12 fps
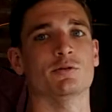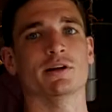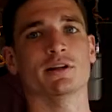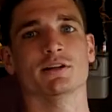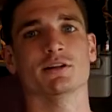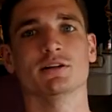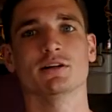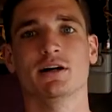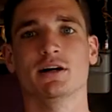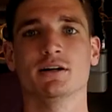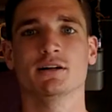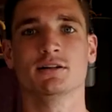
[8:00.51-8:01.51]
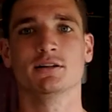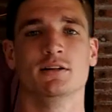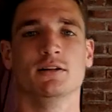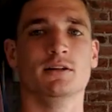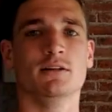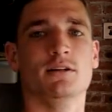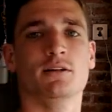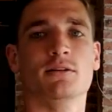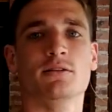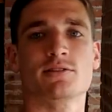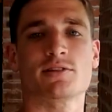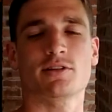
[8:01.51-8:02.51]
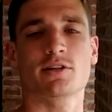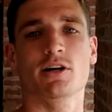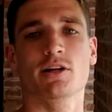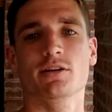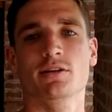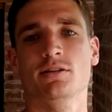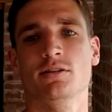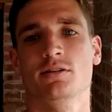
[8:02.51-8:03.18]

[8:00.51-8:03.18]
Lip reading: want a little, what's it called?